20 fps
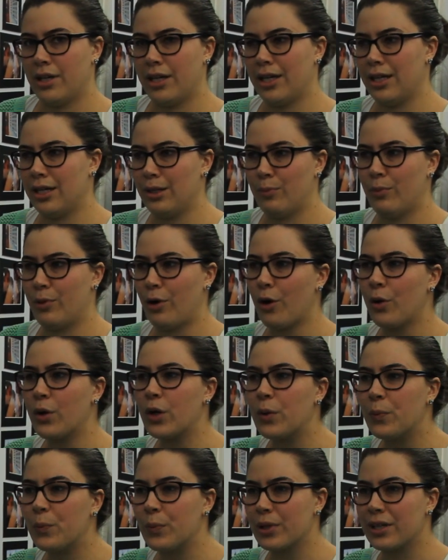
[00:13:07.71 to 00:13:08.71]
It broke
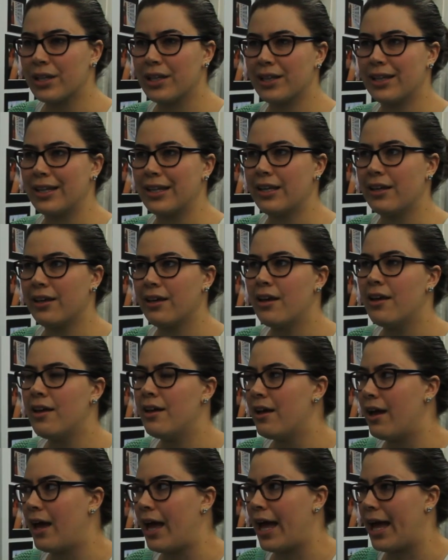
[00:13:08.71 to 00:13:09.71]
completely,
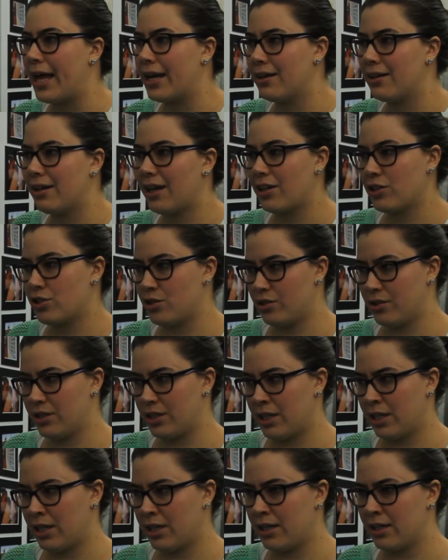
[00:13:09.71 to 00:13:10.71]
and it
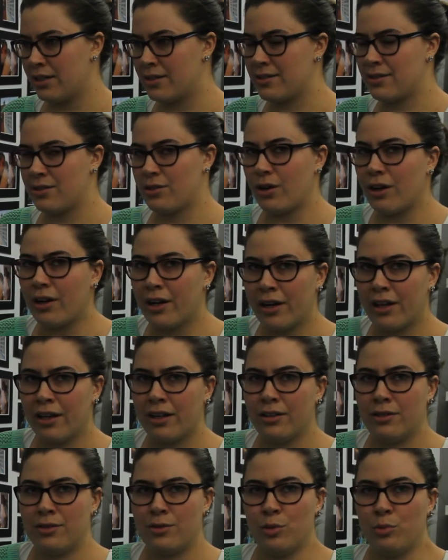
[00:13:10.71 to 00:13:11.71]
actually
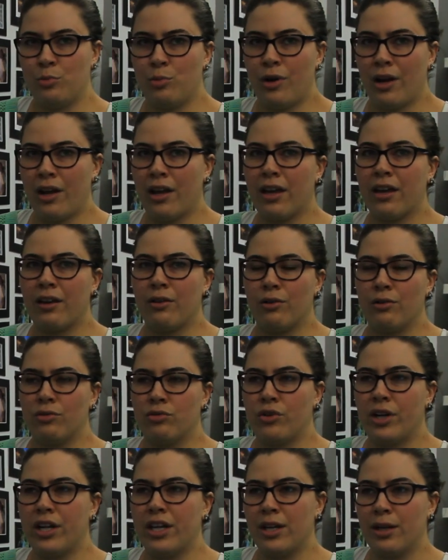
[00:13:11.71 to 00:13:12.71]
started to break
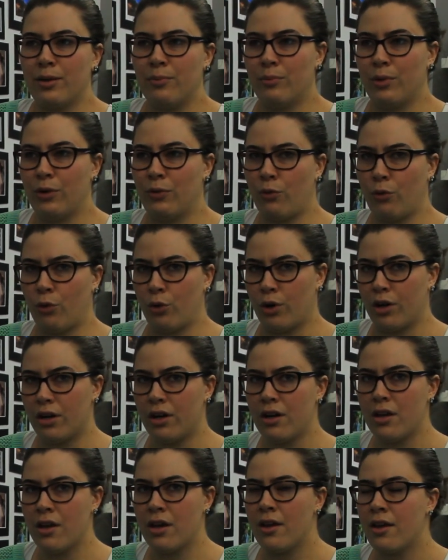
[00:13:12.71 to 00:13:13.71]
already
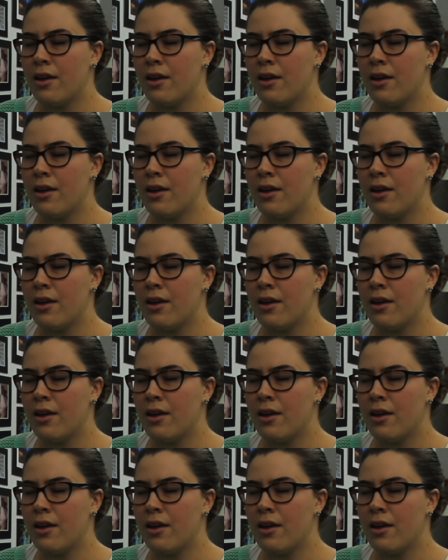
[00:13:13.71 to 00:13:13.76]
before.